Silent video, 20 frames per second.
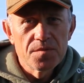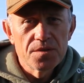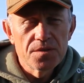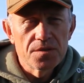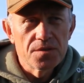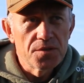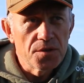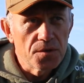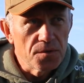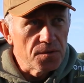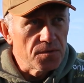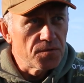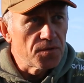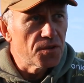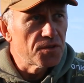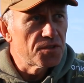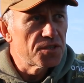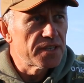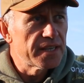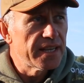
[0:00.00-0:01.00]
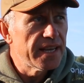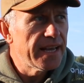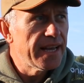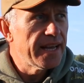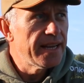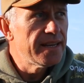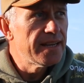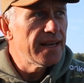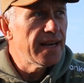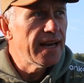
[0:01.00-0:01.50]
do the rods
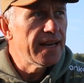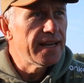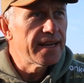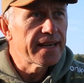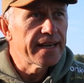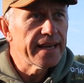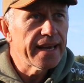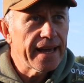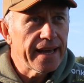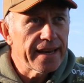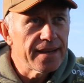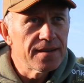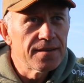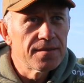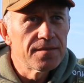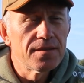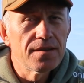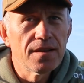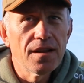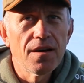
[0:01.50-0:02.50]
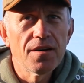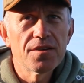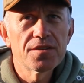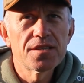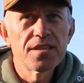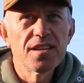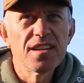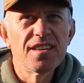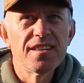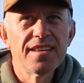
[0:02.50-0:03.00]
again, and again last
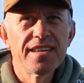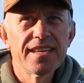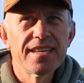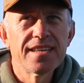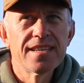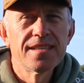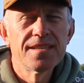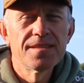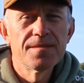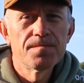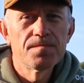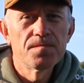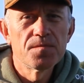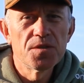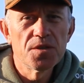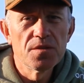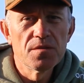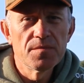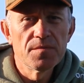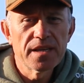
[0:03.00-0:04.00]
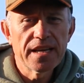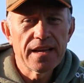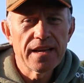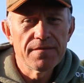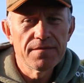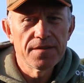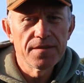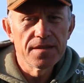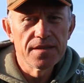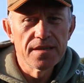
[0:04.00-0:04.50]
light, do them again
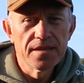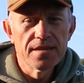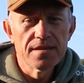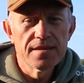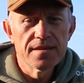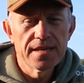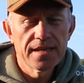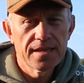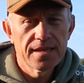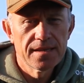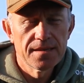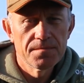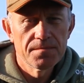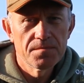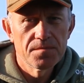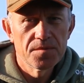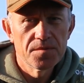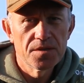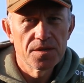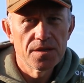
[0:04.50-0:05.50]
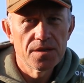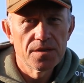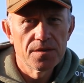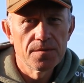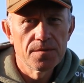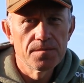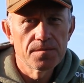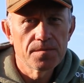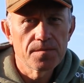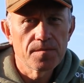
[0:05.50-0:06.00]
for the night, so
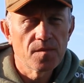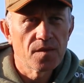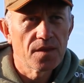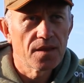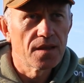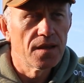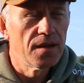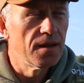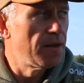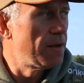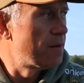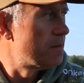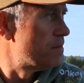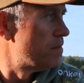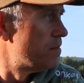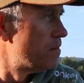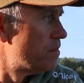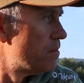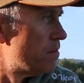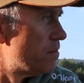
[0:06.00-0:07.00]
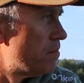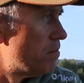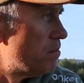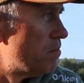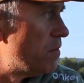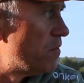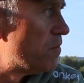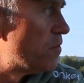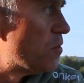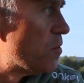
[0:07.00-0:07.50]

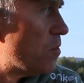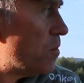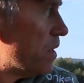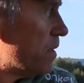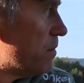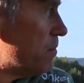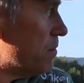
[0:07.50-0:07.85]
before we